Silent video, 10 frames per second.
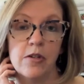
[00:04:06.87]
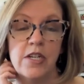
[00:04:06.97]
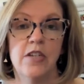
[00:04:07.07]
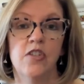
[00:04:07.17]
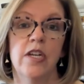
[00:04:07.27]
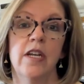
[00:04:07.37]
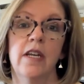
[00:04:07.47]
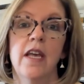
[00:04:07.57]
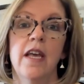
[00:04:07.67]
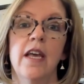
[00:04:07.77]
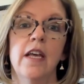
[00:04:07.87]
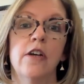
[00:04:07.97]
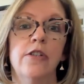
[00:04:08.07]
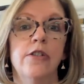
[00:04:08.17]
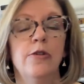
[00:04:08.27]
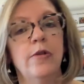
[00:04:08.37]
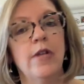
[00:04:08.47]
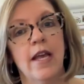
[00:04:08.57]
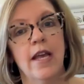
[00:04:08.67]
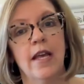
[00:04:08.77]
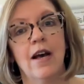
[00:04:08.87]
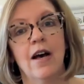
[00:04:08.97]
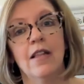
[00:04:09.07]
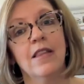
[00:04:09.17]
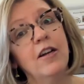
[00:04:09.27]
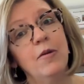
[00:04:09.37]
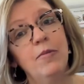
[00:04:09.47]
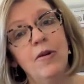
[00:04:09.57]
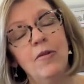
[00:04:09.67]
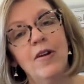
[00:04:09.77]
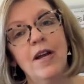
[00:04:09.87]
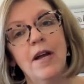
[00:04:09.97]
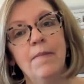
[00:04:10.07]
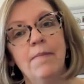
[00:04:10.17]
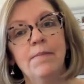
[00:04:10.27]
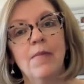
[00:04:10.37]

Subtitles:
teaching, including a Lego program,